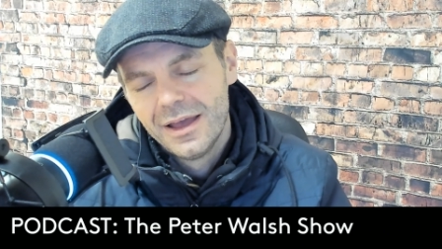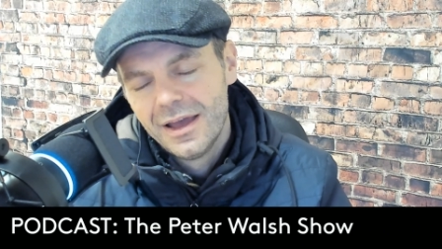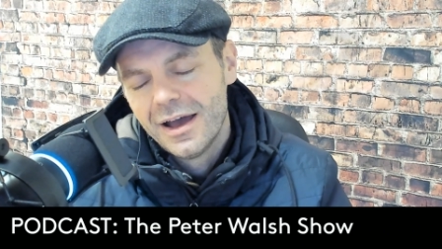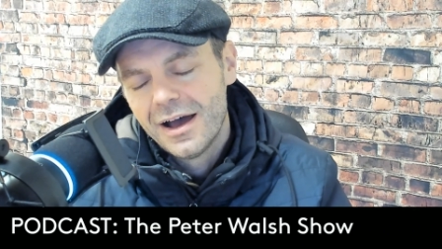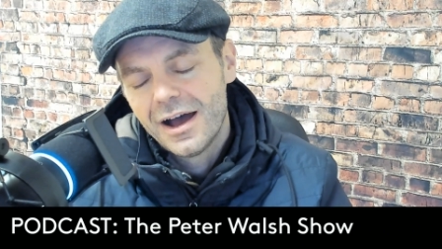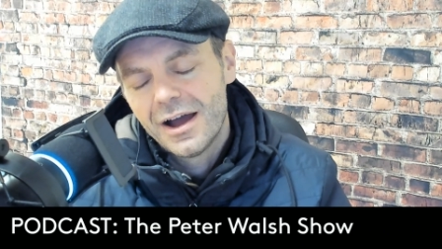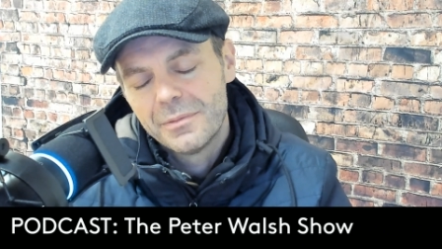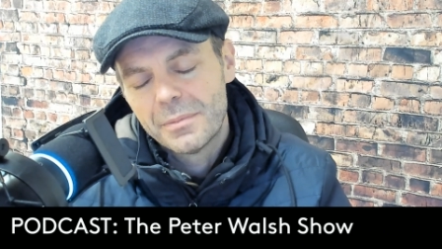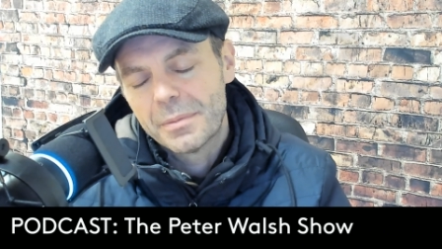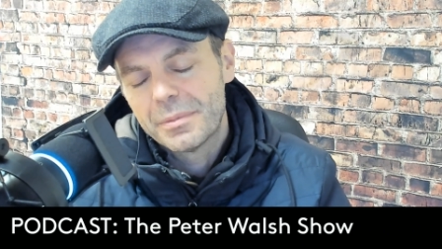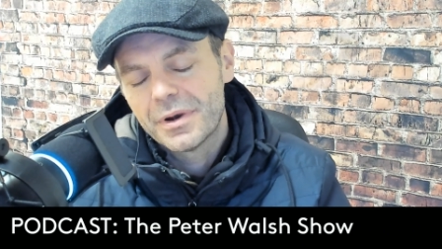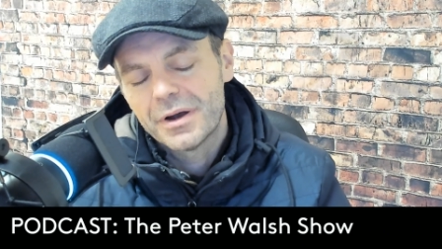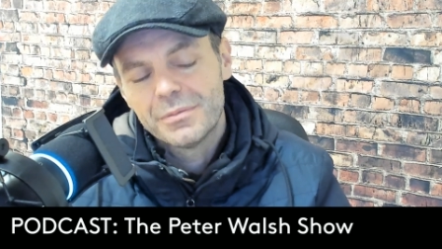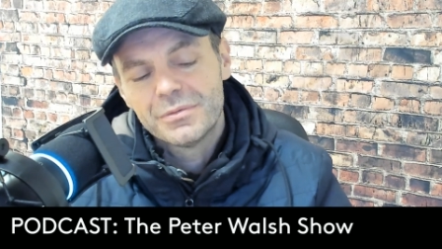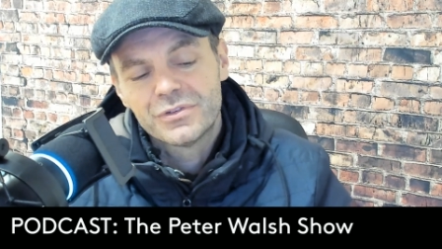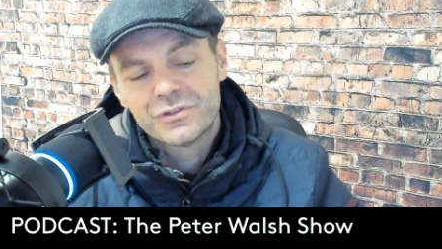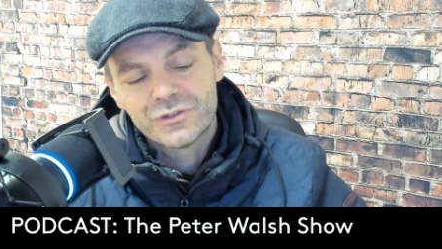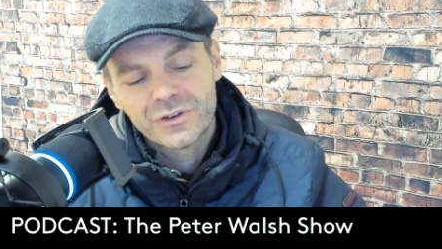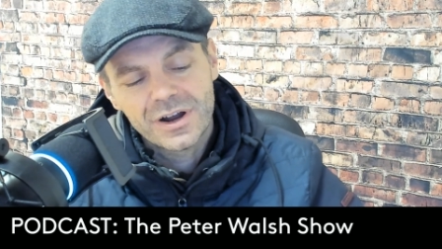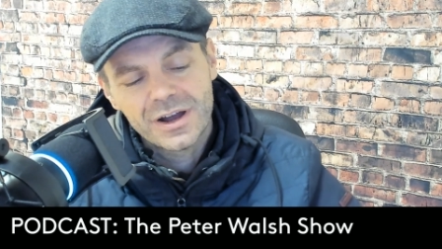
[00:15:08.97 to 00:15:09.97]
I remember I was
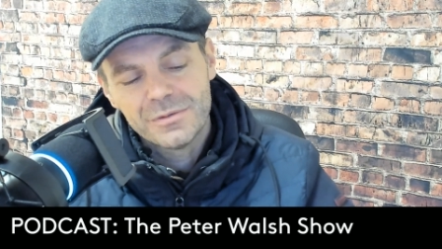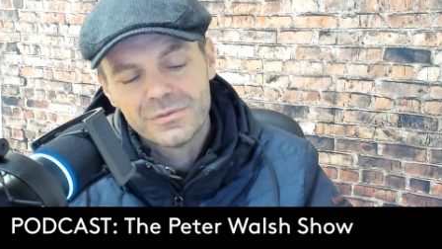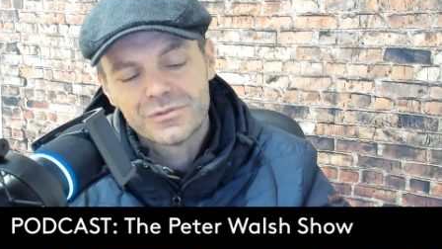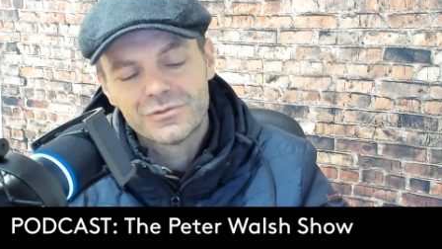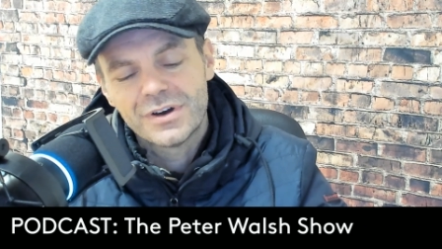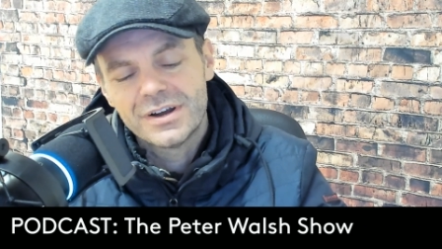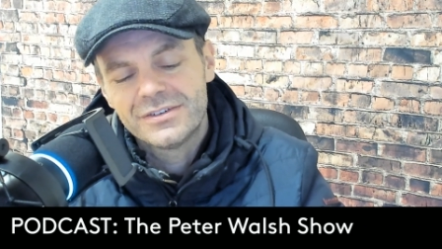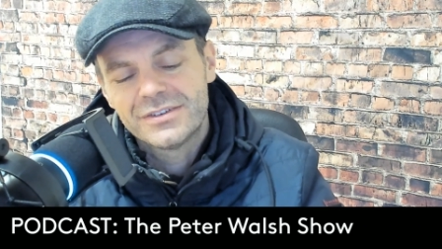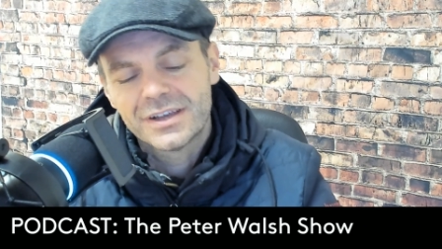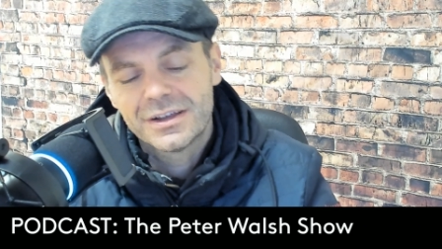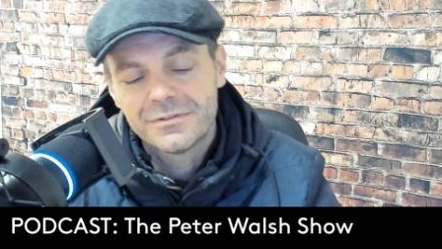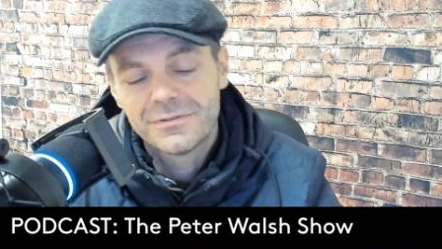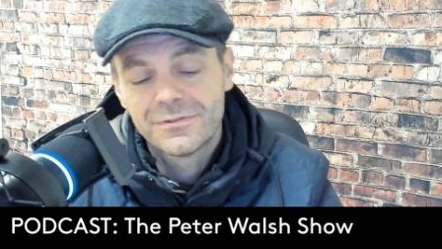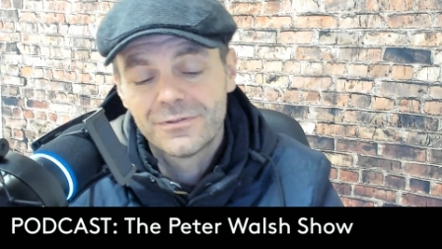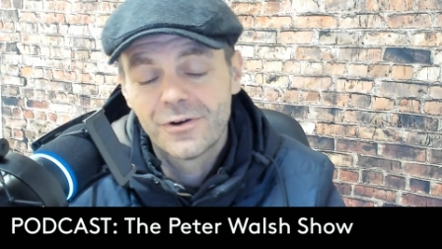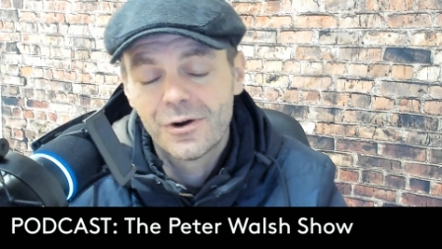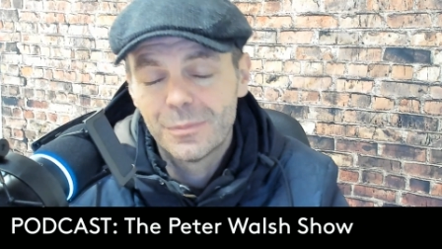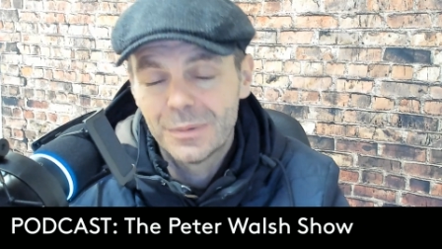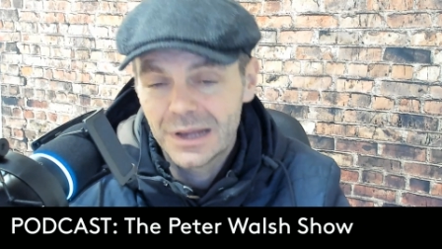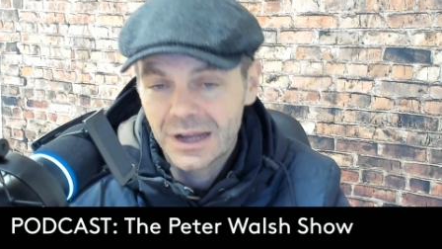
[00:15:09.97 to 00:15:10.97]
I was racing in
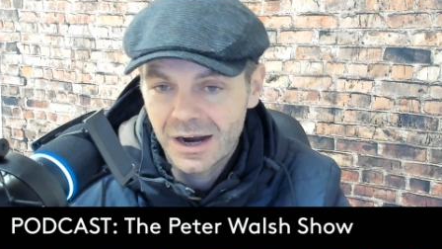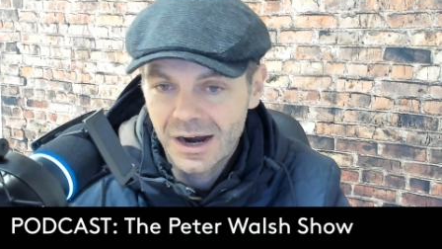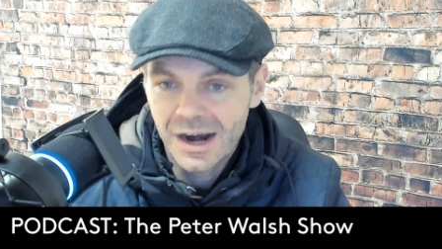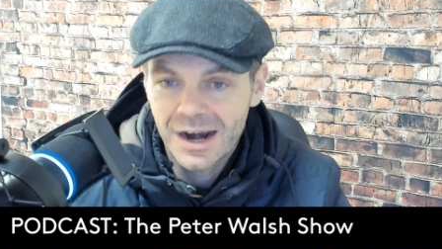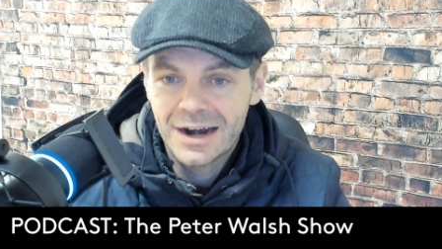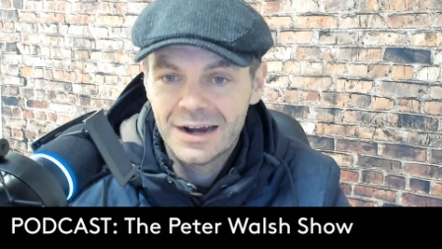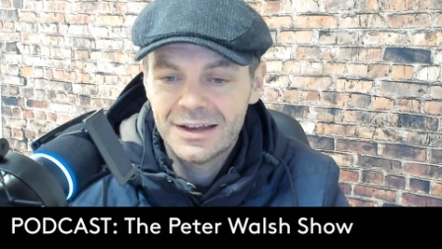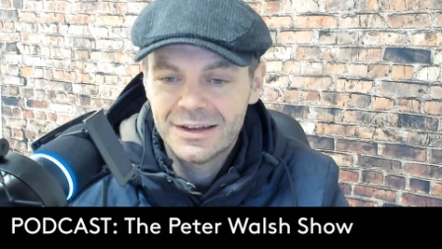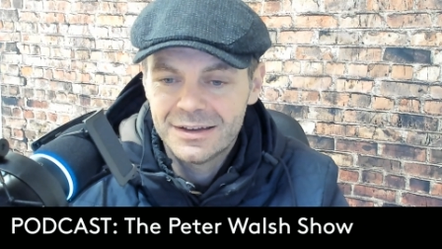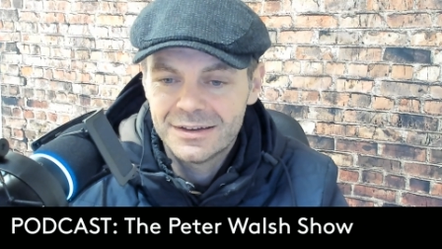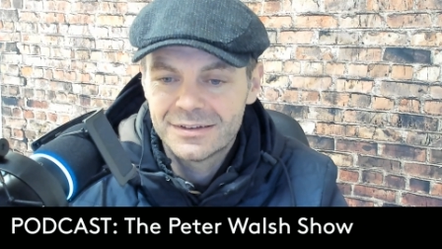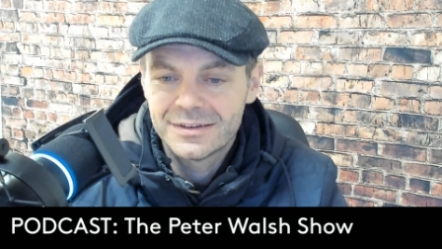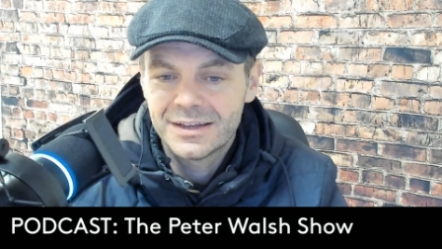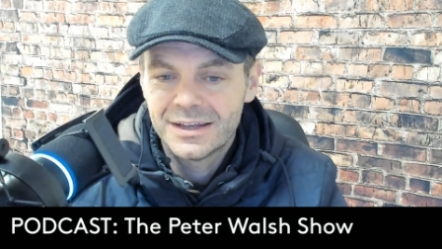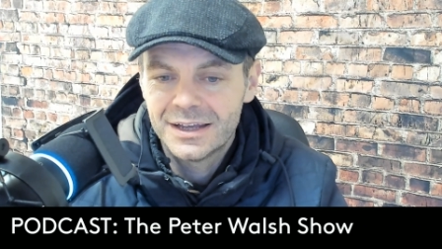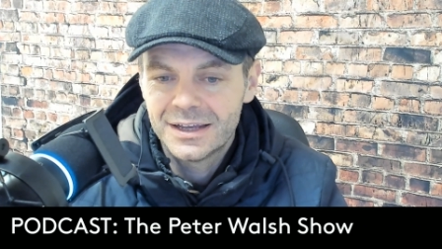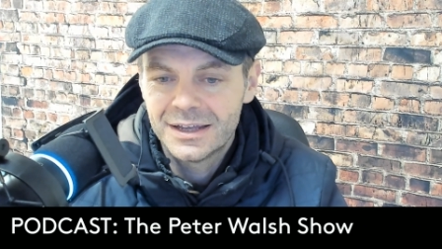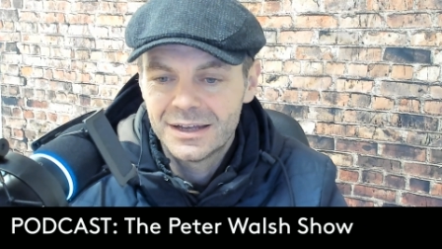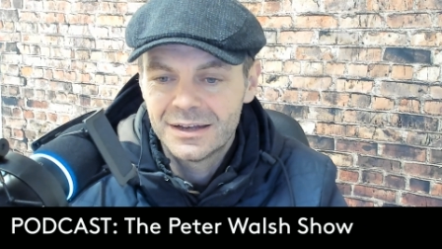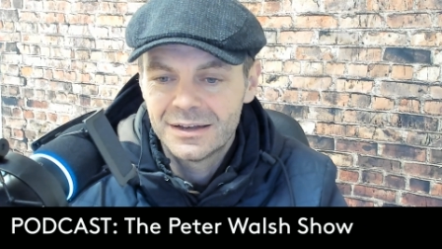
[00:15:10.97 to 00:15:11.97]
Formula Ireland
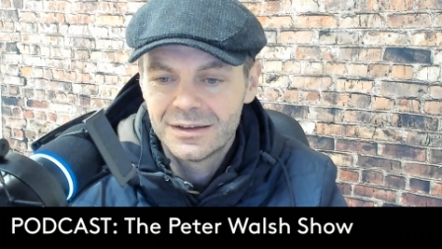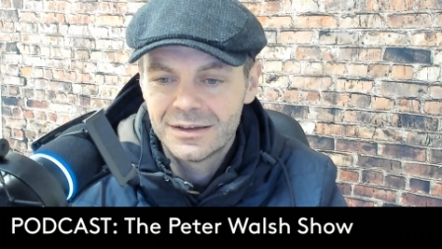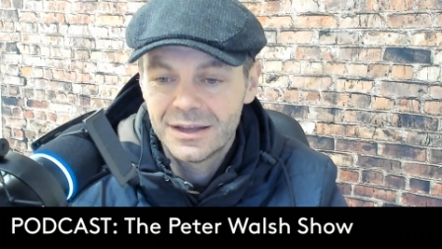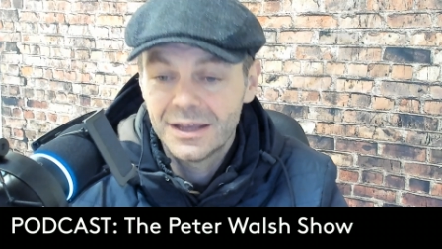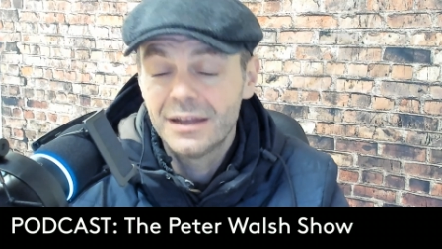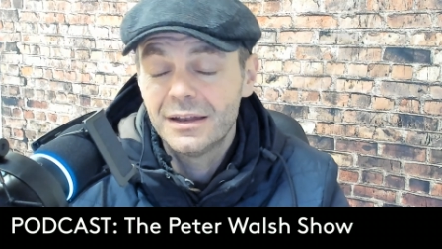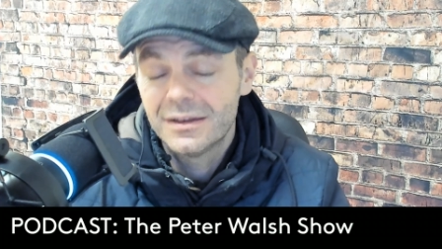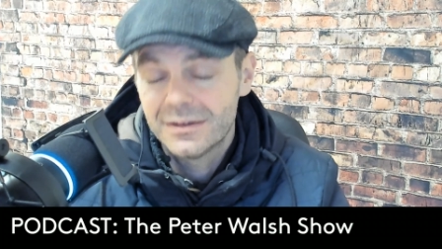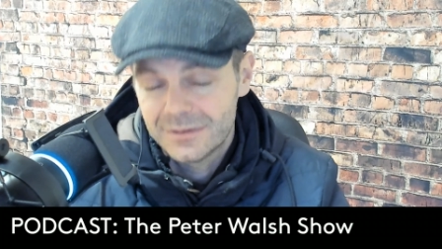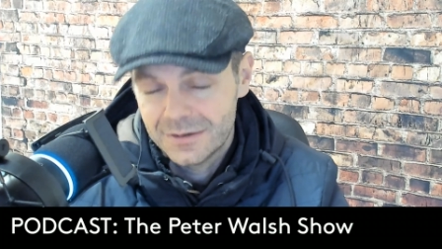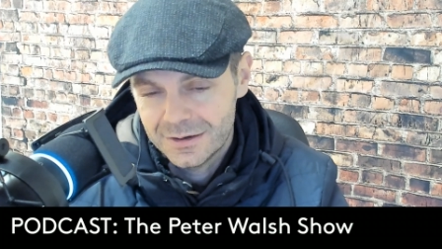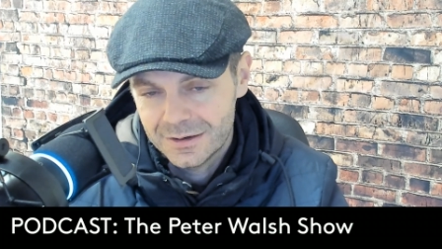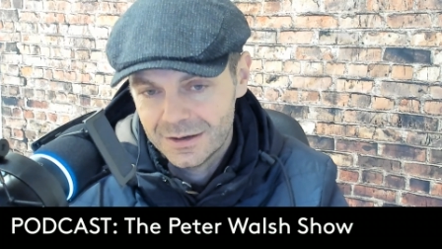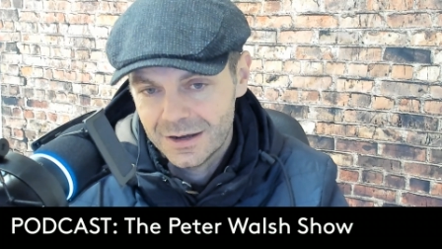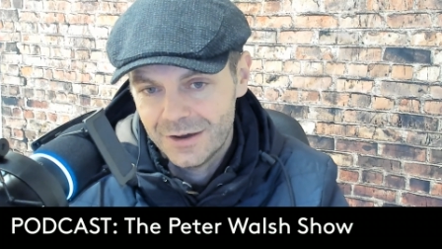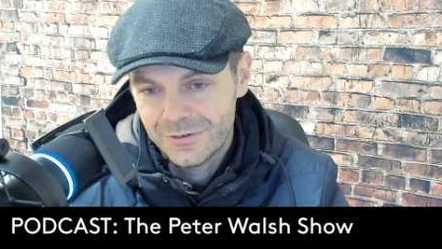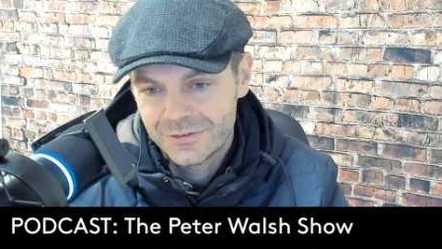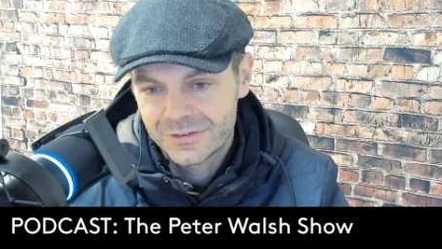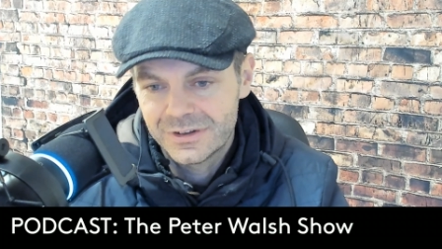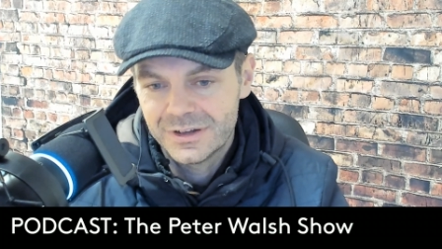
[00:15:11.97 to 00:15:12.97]
in in
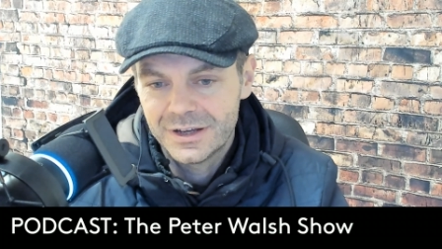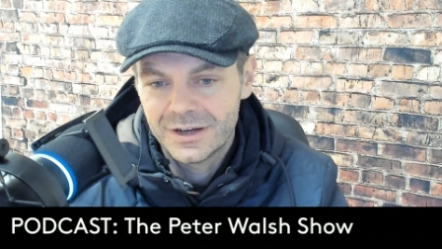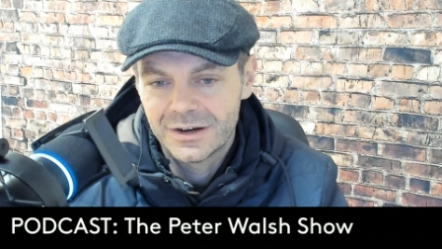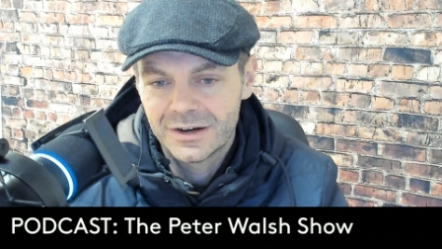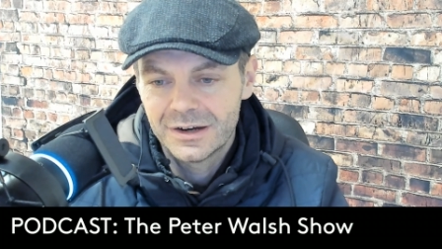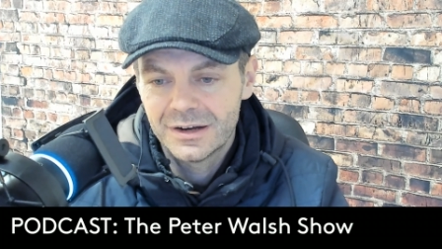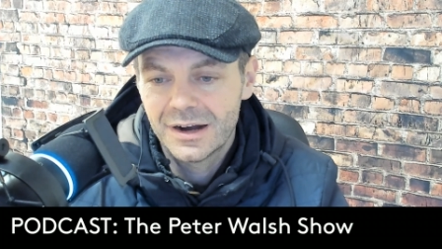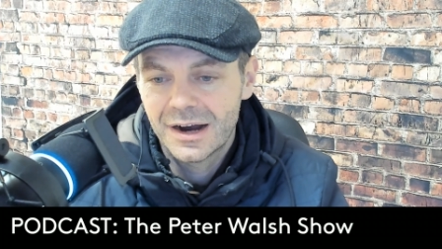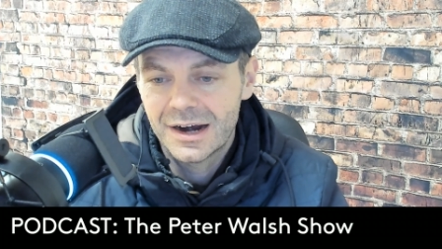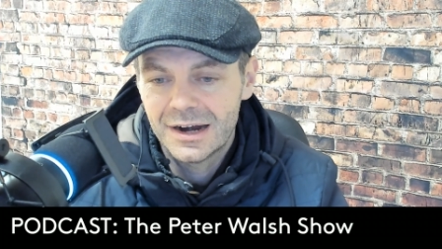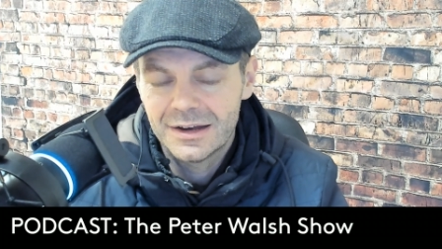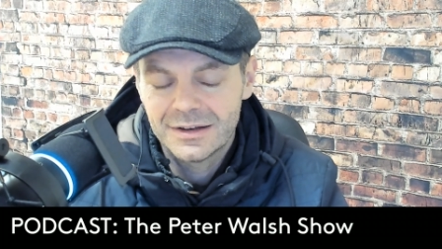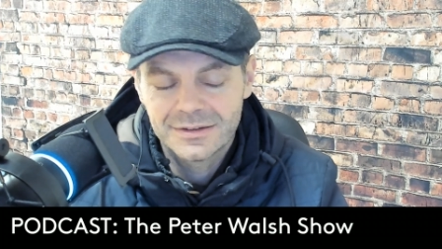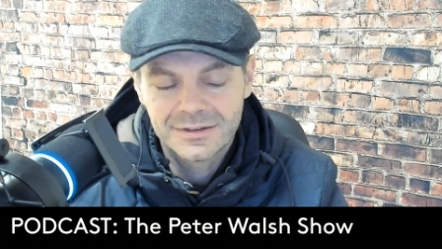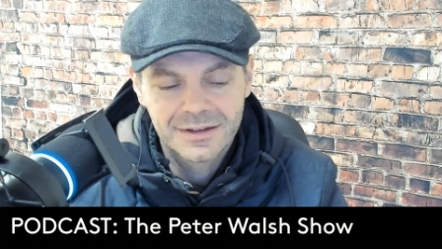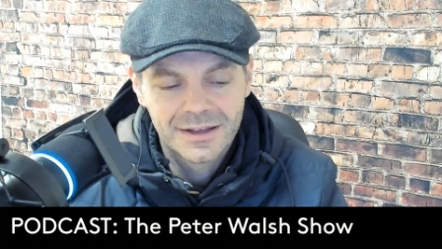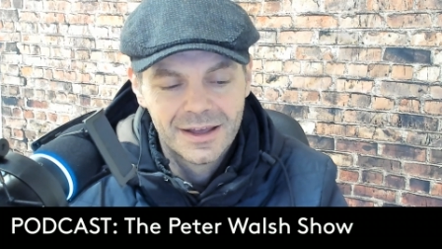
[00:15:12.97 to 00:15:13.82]
obviously here in Ireland,